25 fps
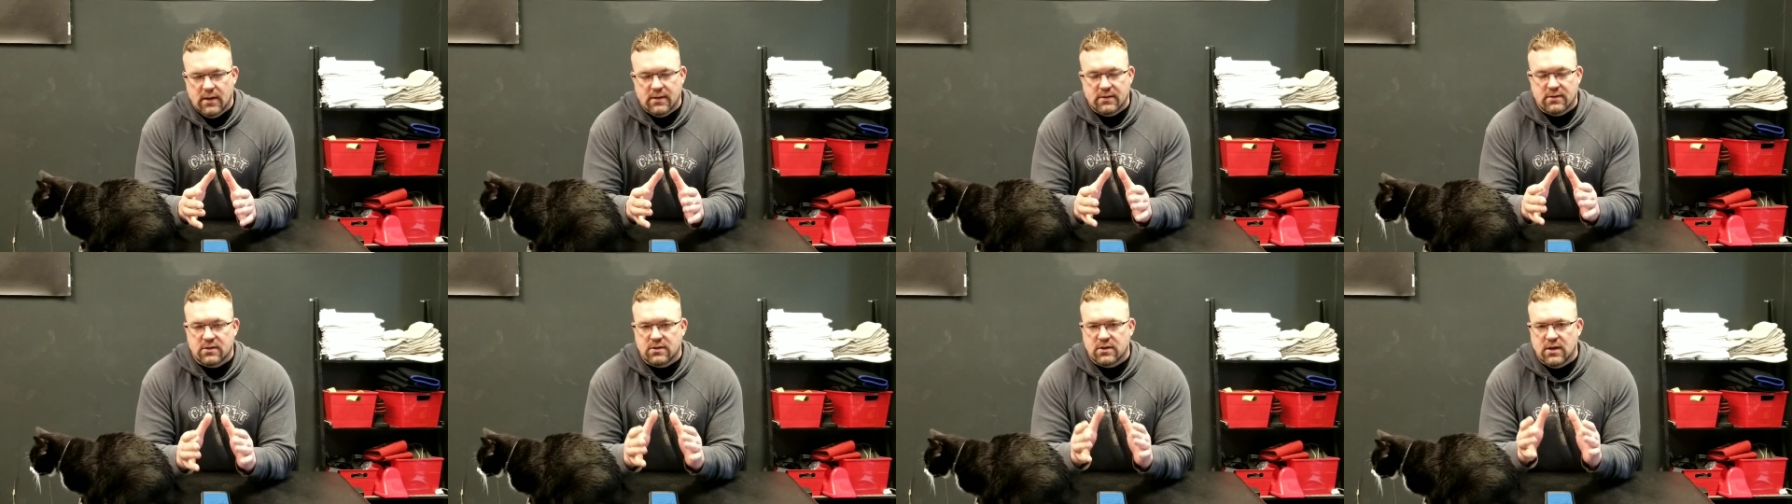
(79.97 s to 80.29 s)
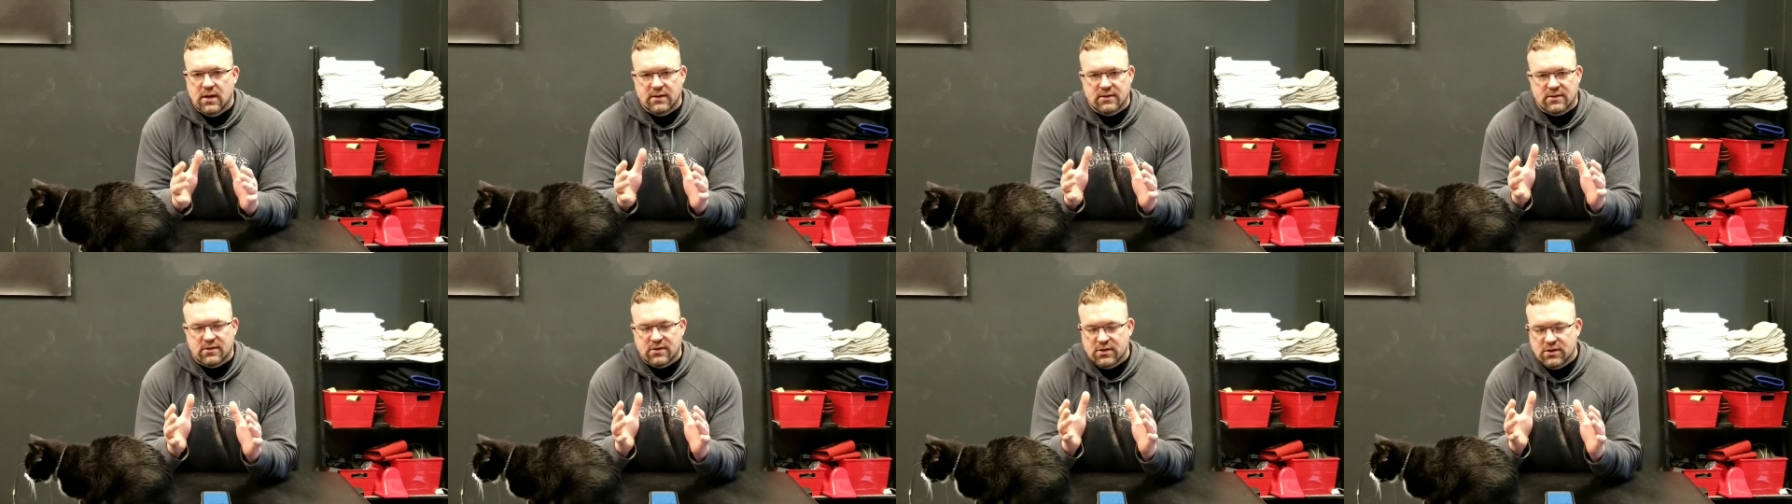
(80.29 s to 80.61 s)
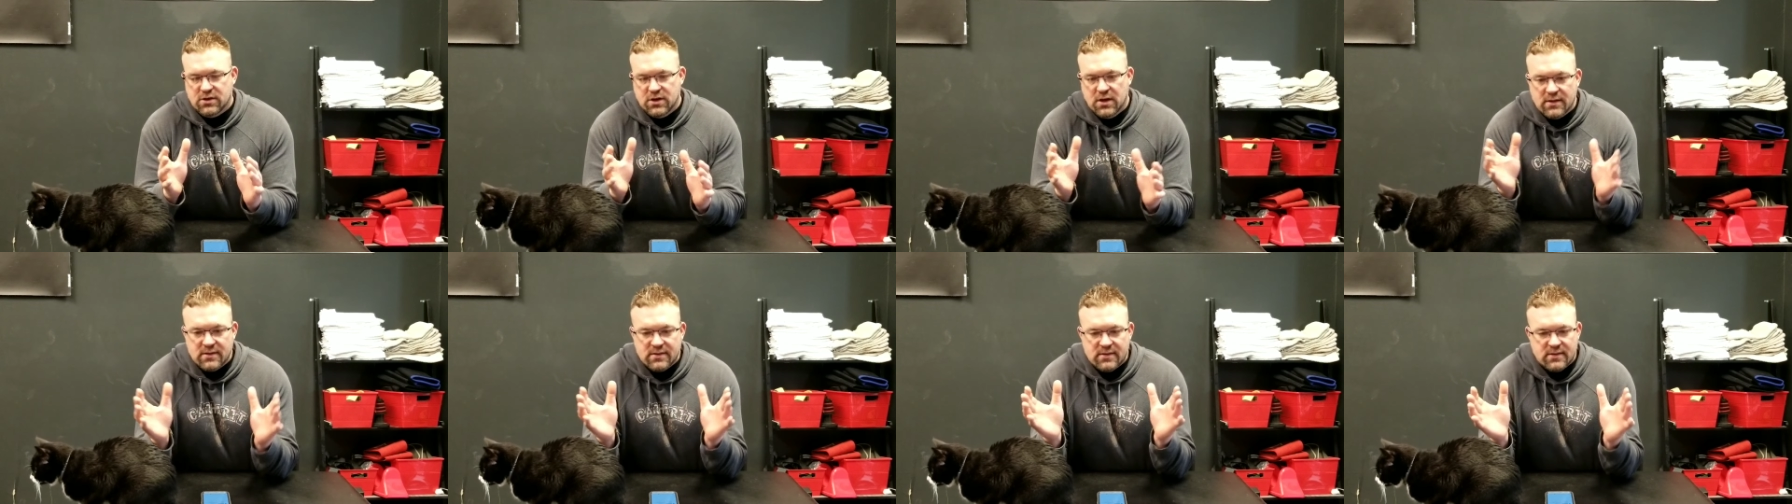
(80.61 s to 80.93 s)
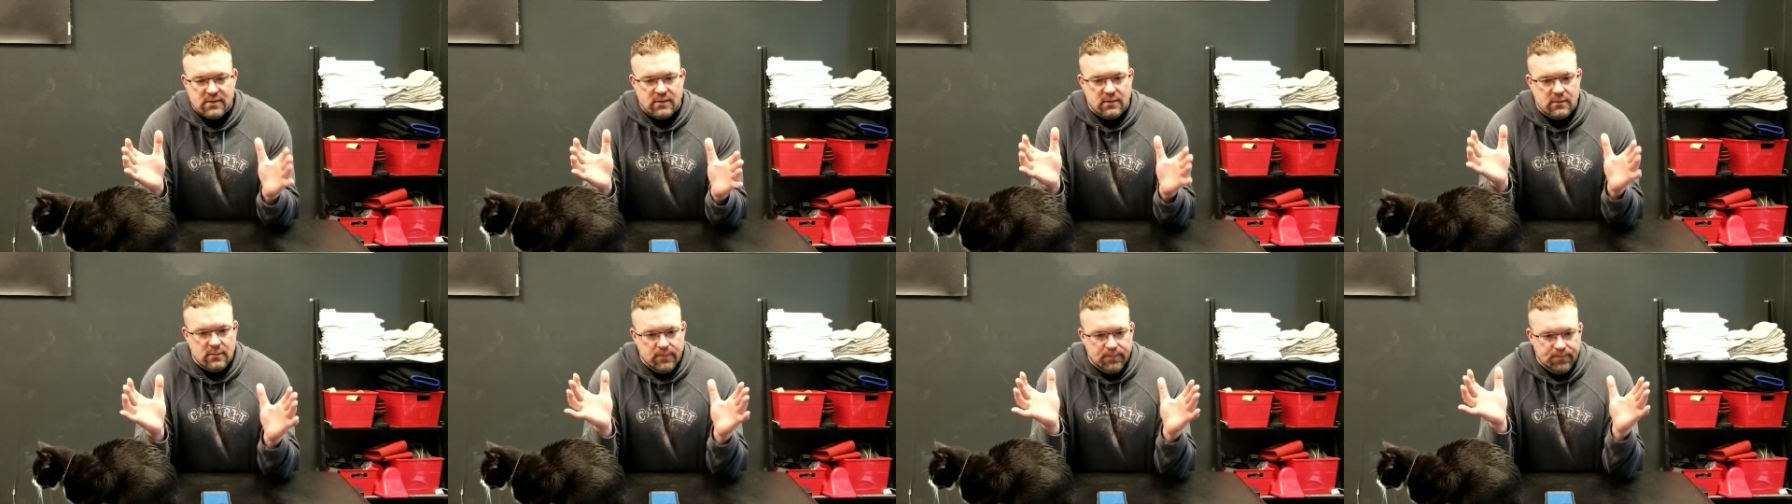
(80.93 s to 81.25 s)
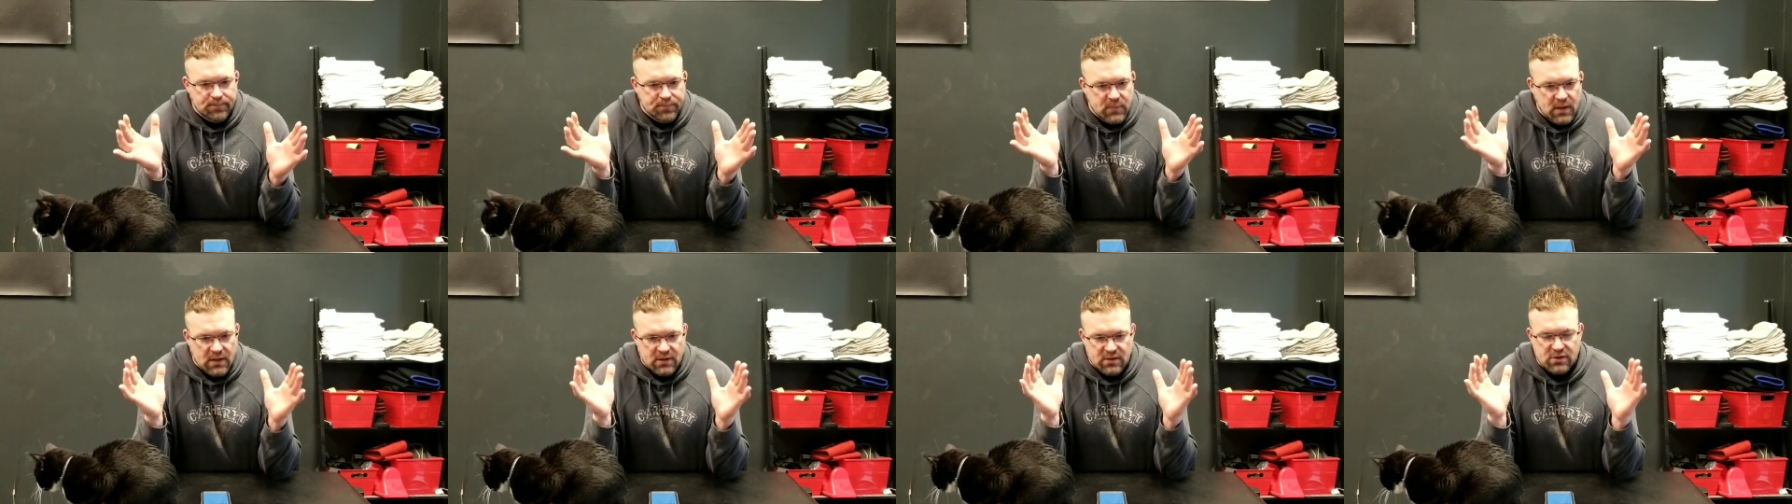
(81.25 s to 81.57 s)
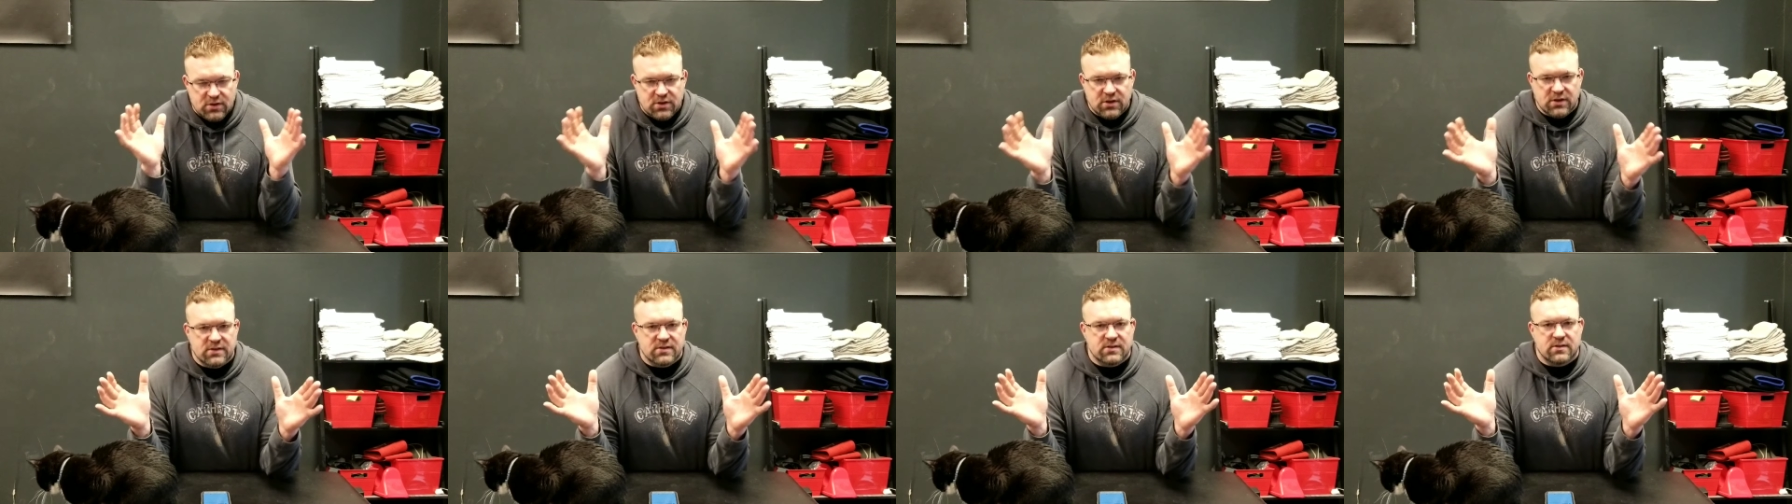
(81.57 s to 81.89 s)
It's just
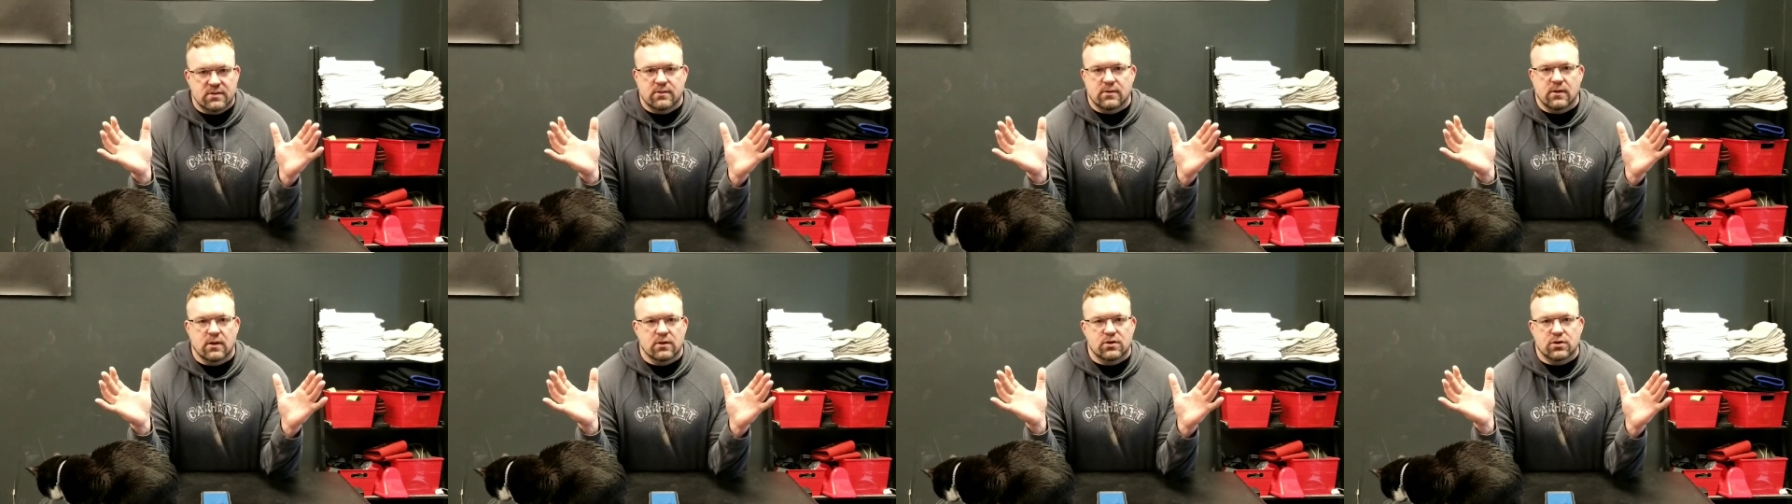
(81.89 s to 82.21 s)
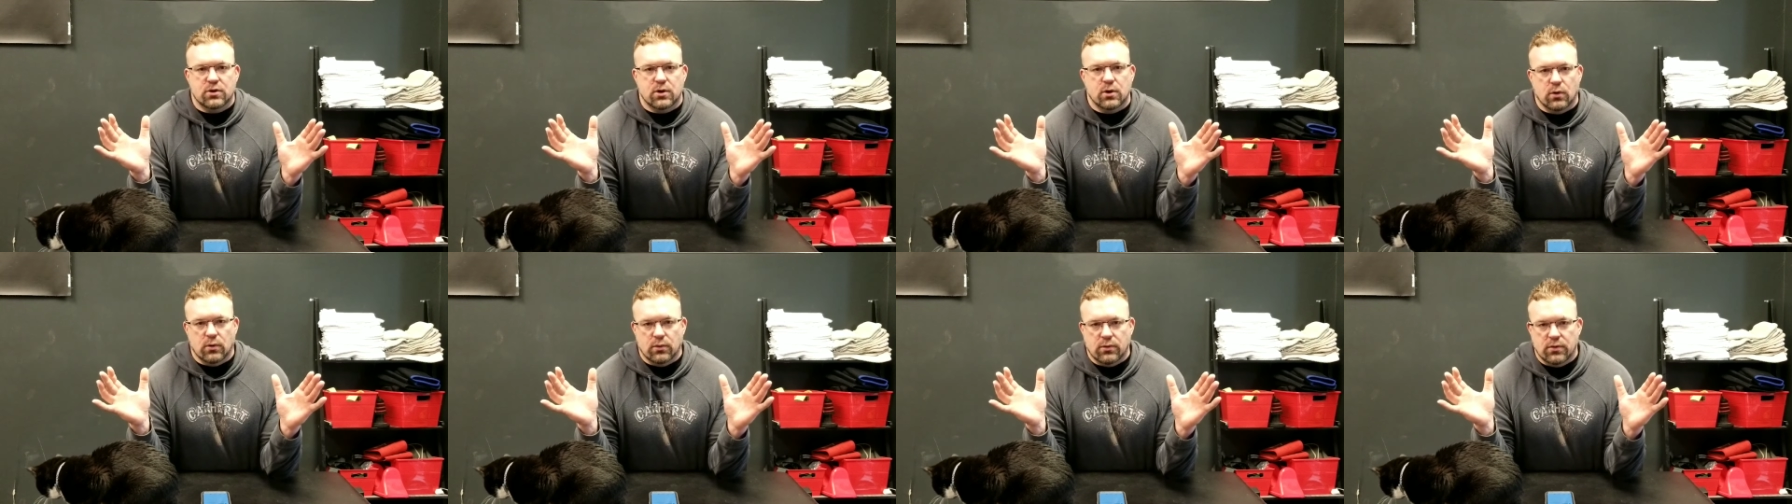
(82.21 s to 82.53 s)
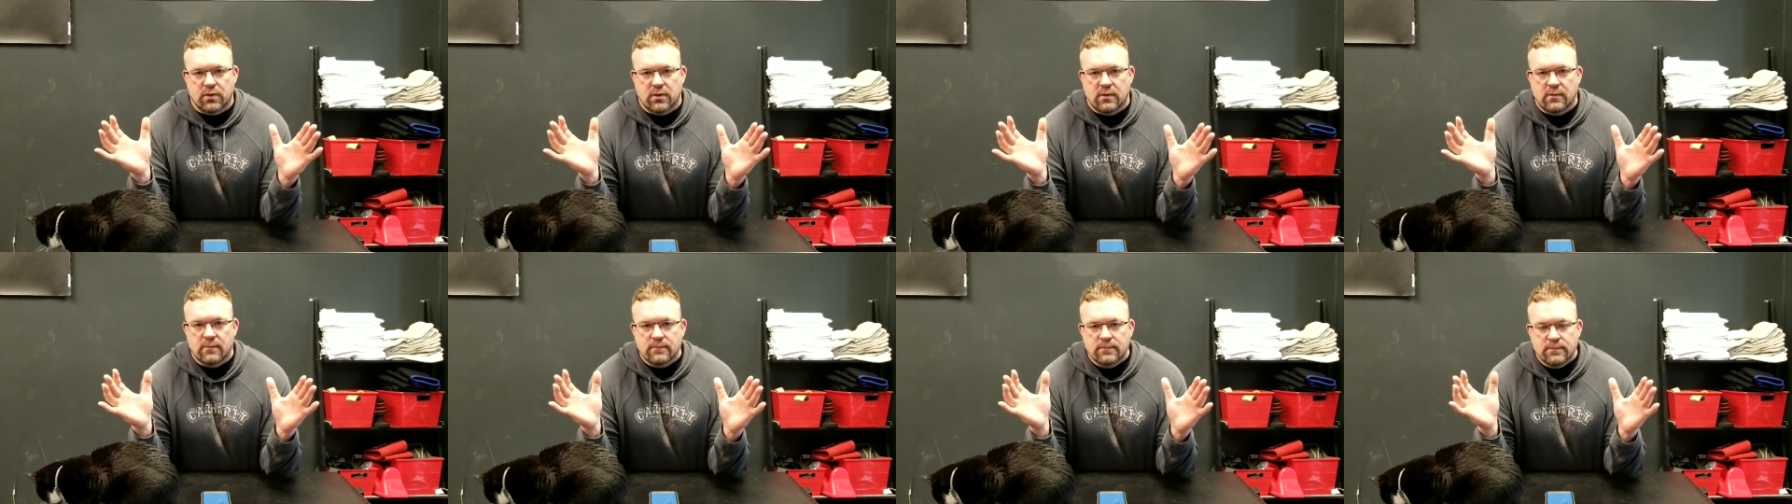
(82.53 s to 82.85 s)
the truth.